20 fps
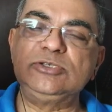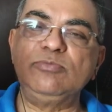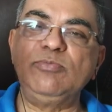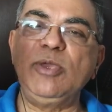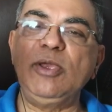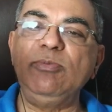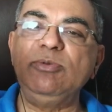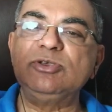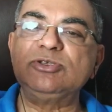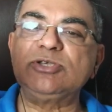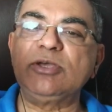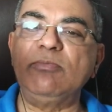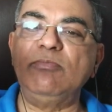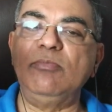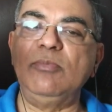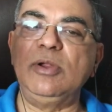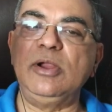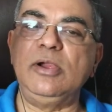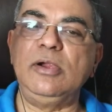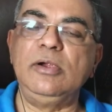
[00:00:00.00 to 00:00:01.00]
Maybe
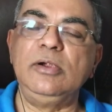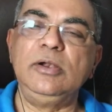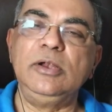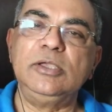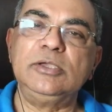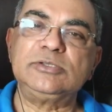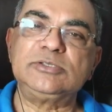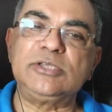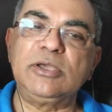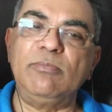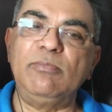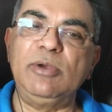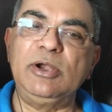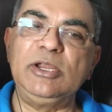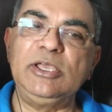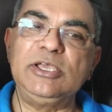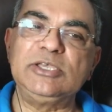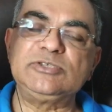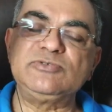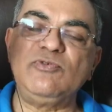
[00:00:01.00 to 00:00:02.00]
somebody
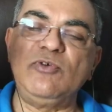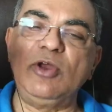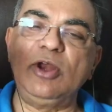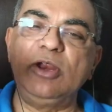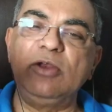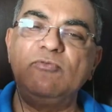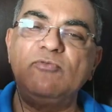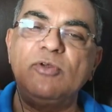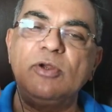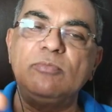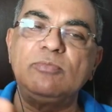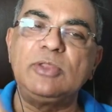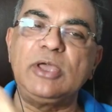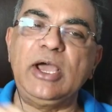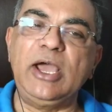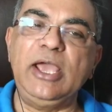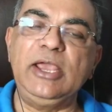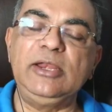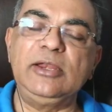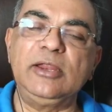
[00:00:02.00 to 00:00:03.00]
has fallen from the
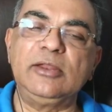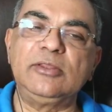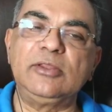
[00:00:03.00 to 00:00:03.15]
height and